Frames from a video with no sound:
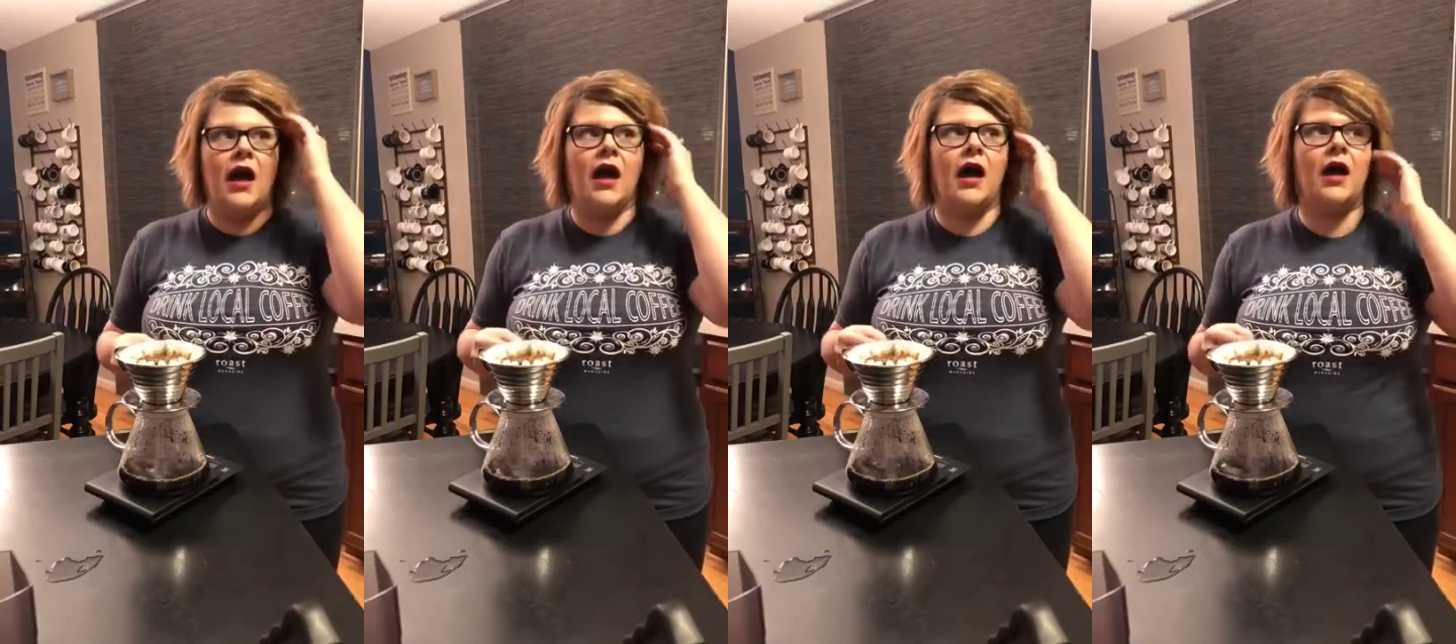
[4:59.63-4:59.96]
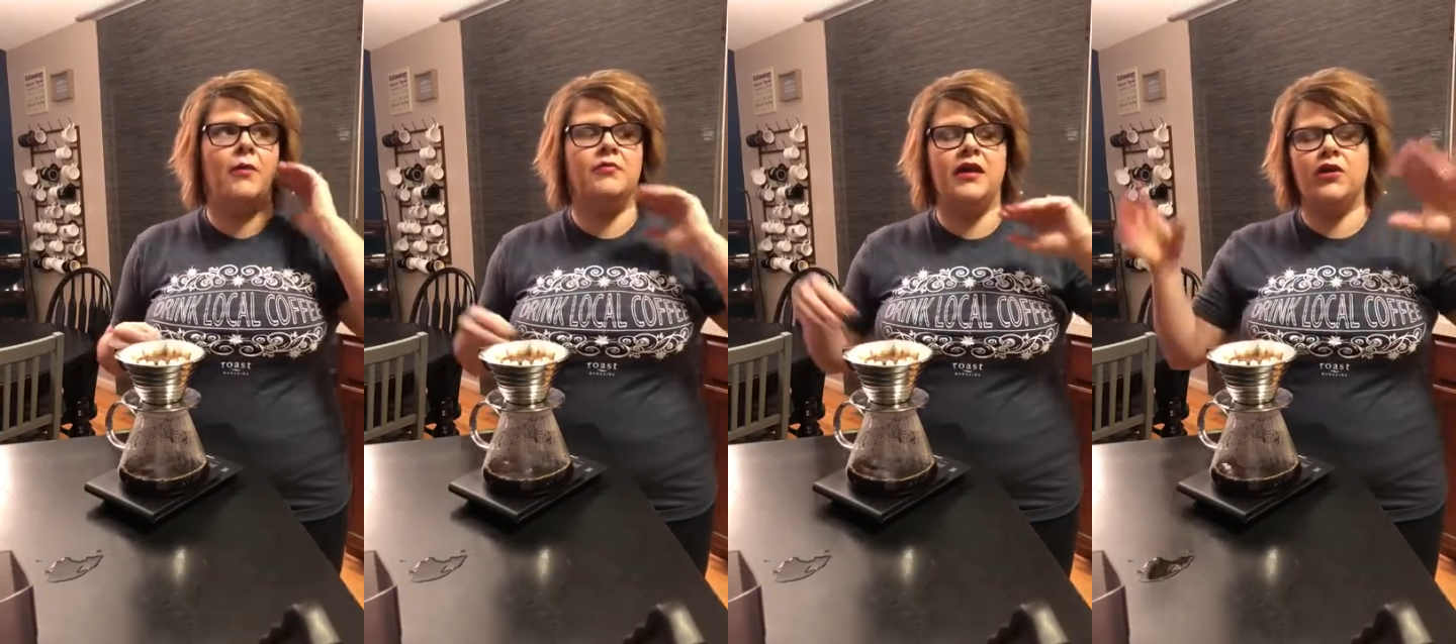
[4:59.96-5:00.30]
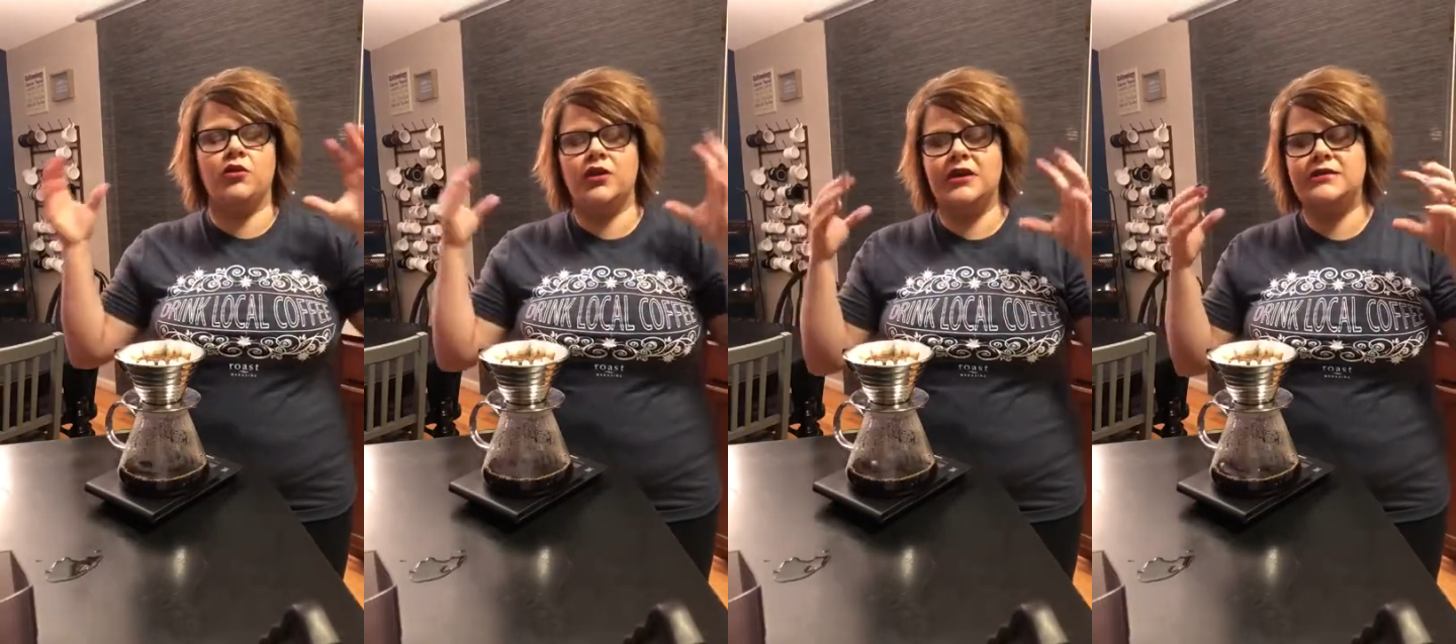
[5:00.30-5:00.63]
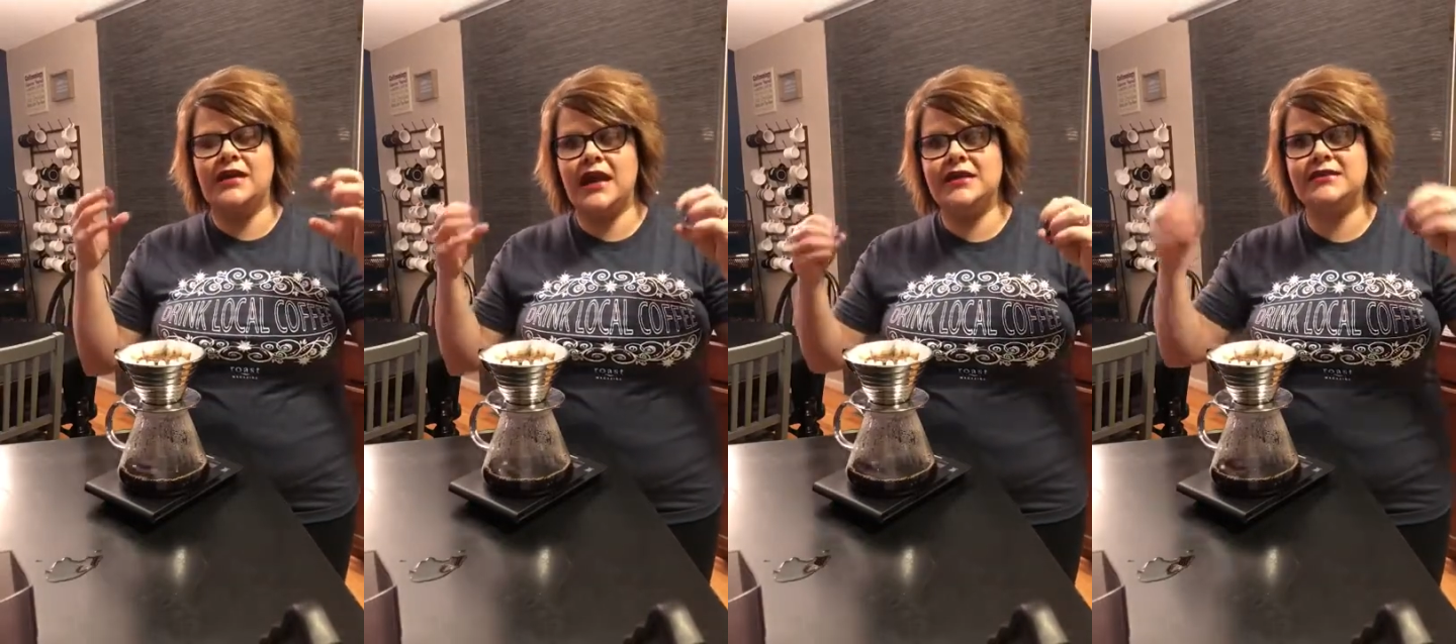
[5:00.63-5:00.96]
that you're gonna
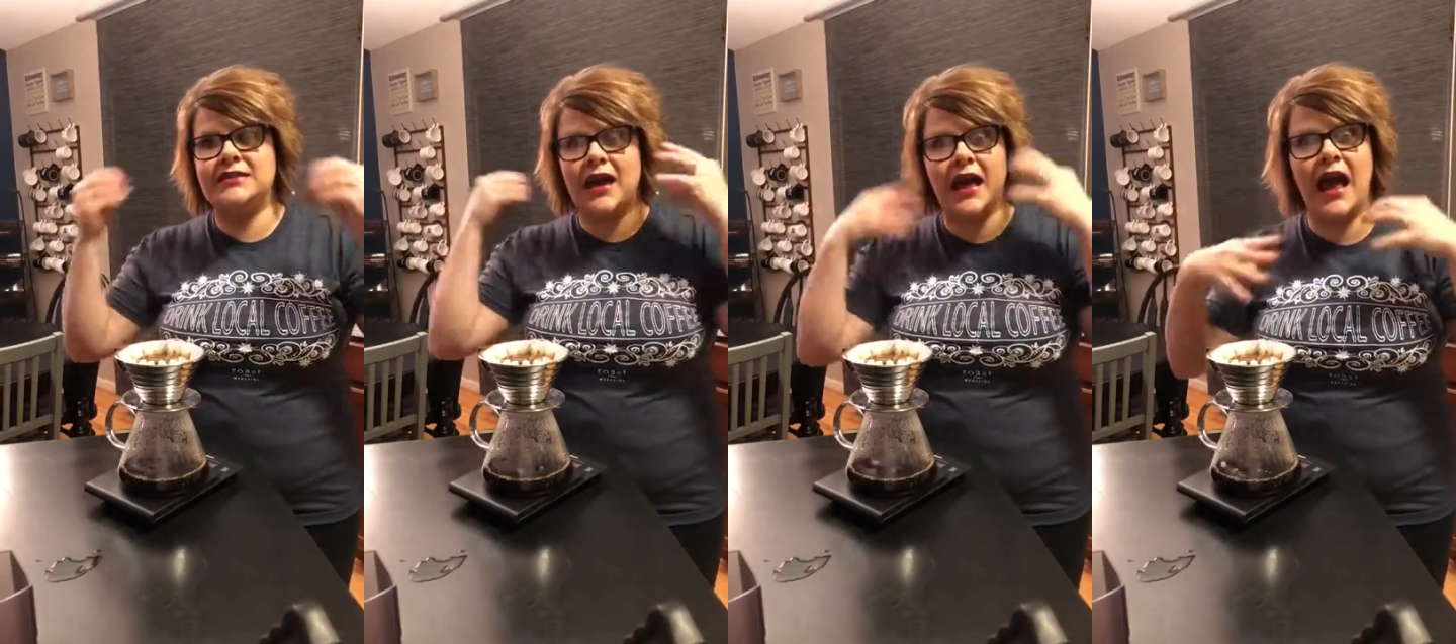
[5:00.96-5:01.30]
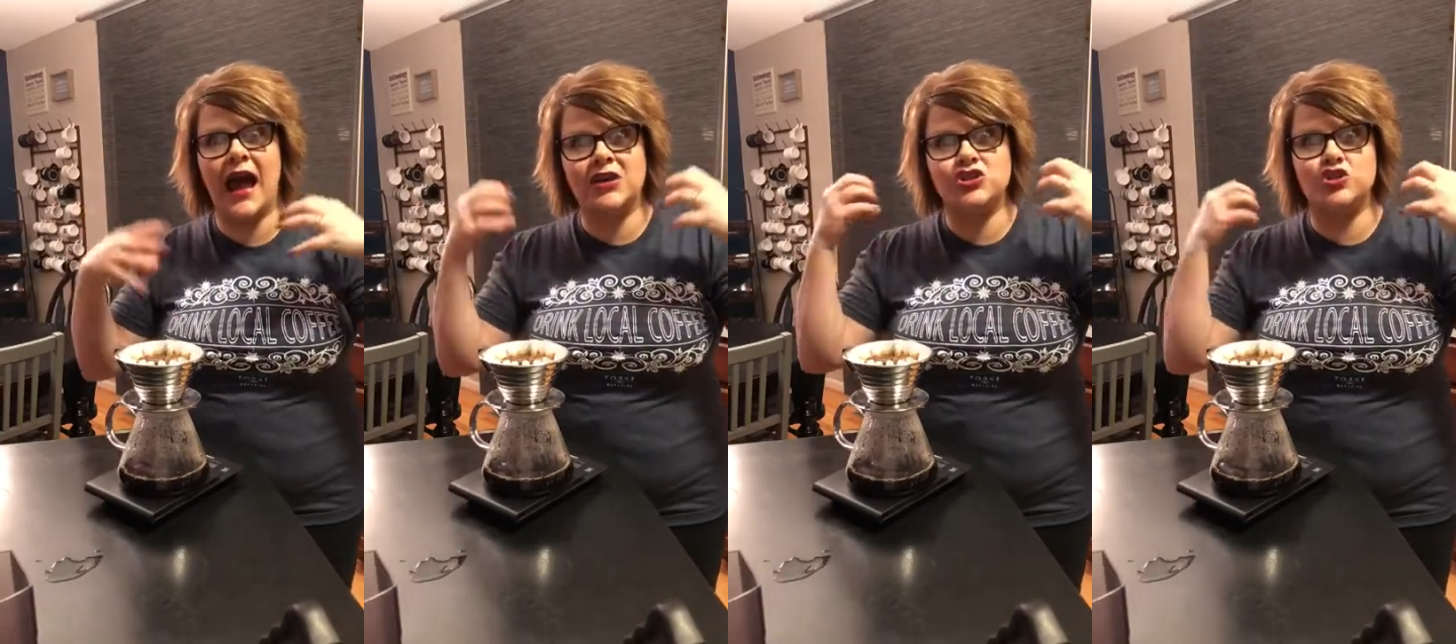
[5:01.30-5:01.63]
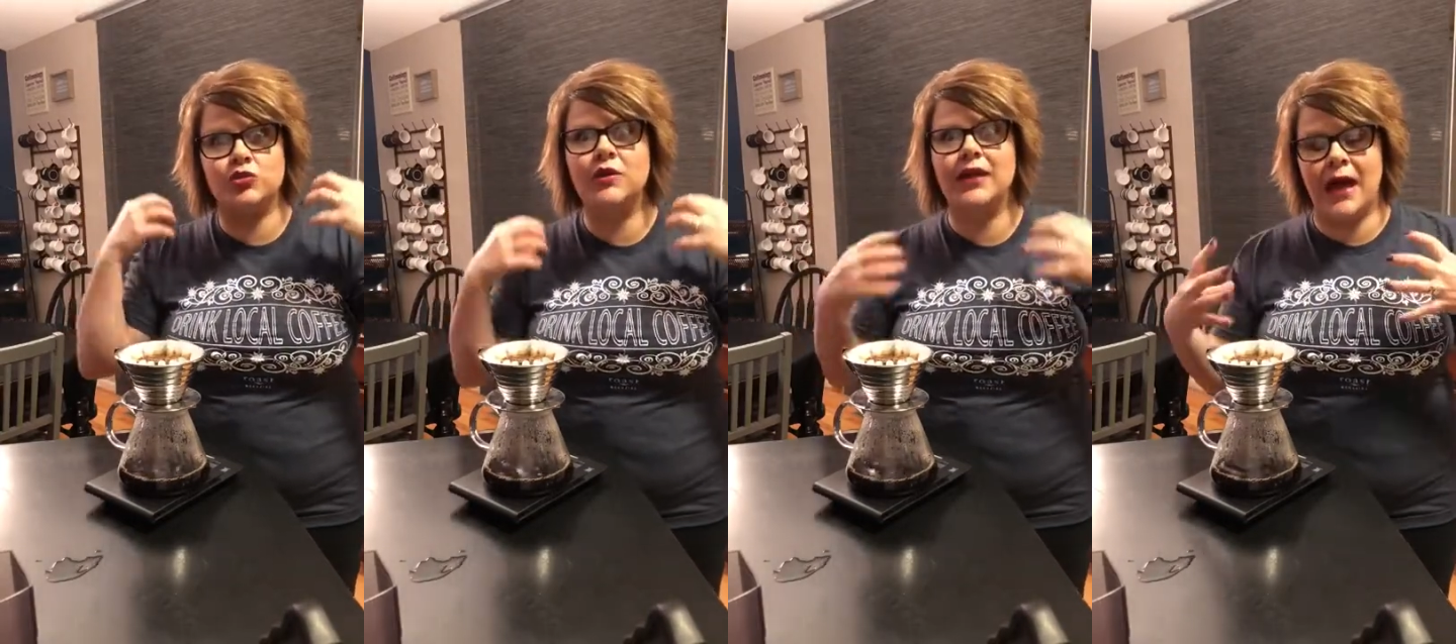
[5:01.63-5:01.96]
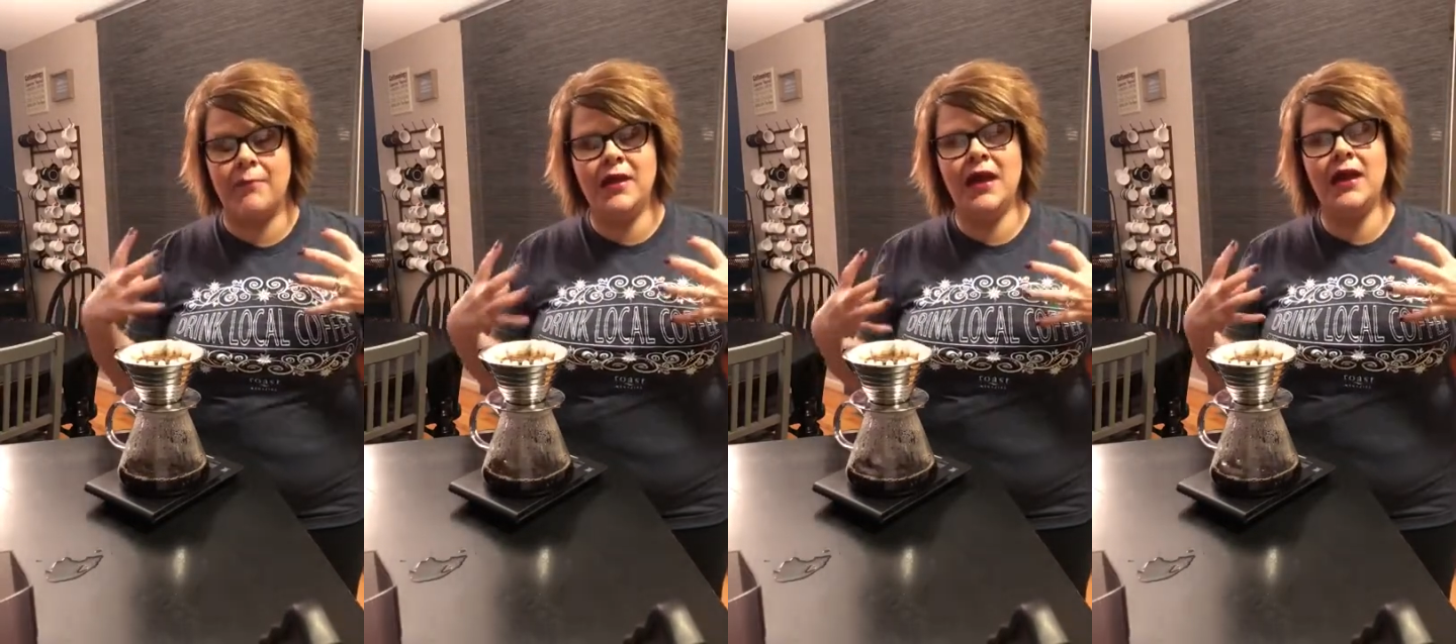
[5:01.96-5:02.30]
taste actual
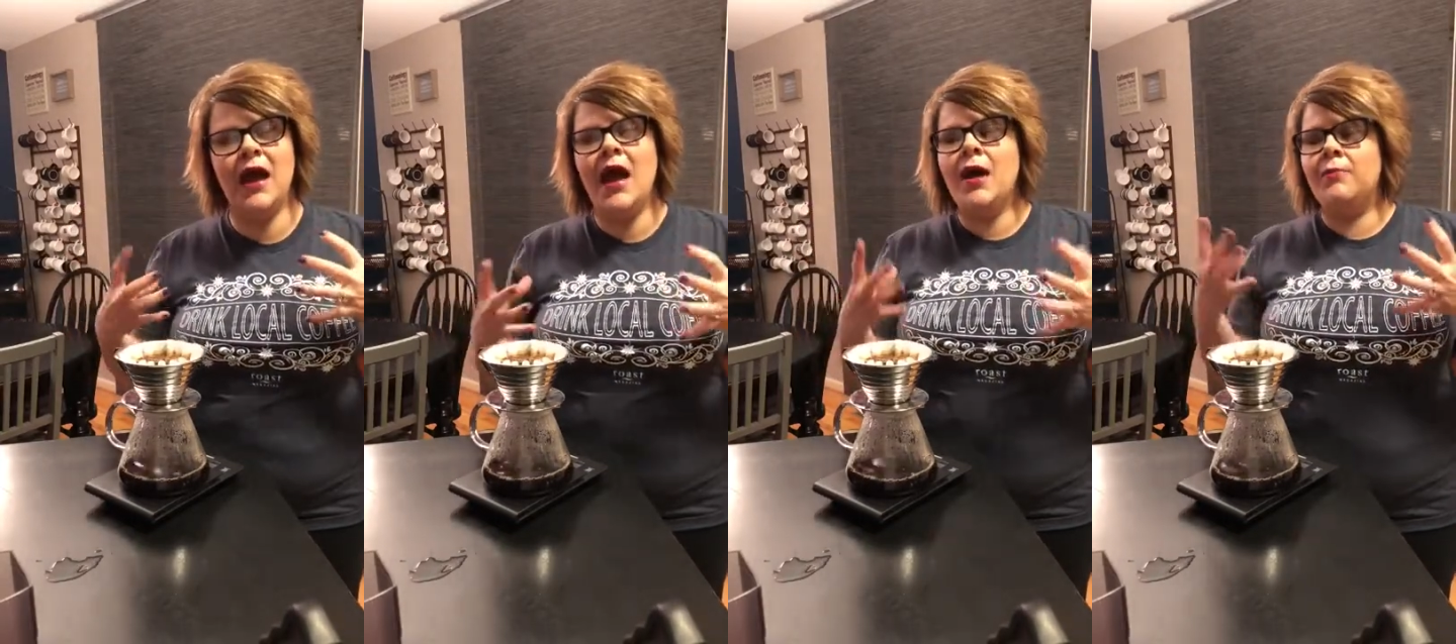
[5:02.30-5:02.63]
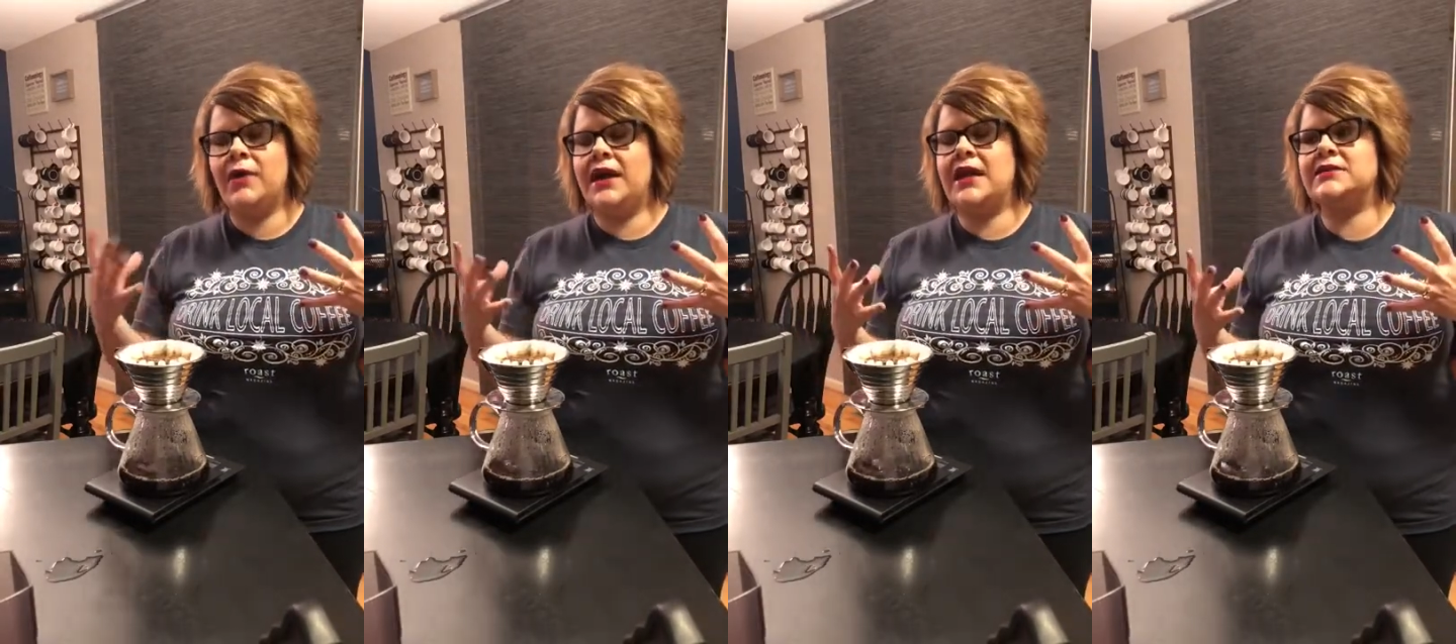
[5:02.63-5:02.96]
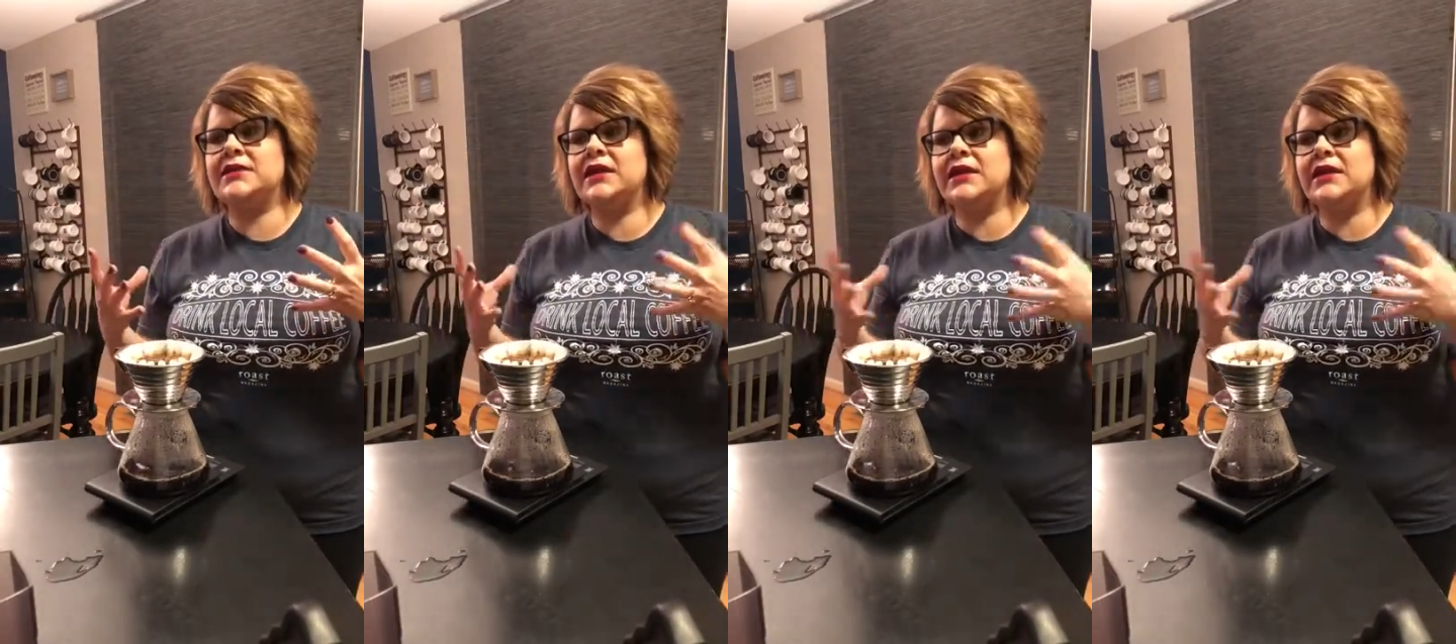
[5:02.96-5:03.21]
lemon, but it's a